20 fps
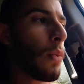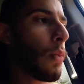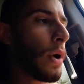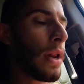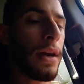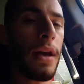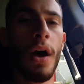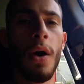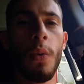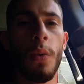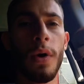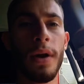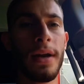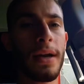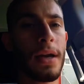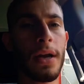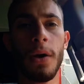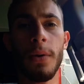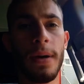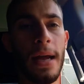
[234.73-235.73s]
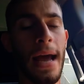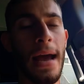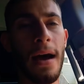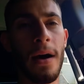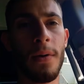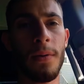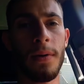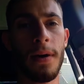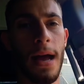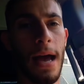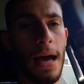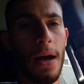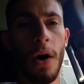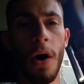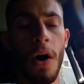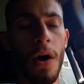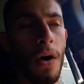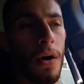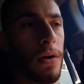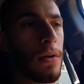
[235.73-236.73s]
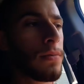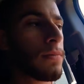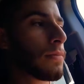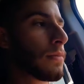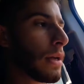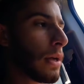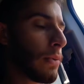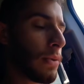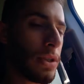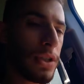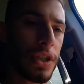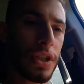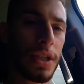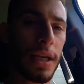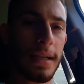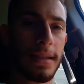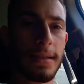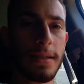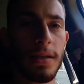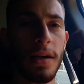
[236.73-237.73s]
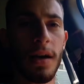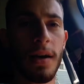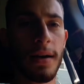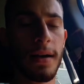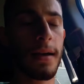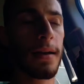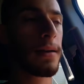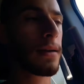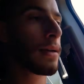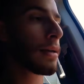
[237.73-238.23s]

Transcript: window wouldn't go down at all. It would just get stuck.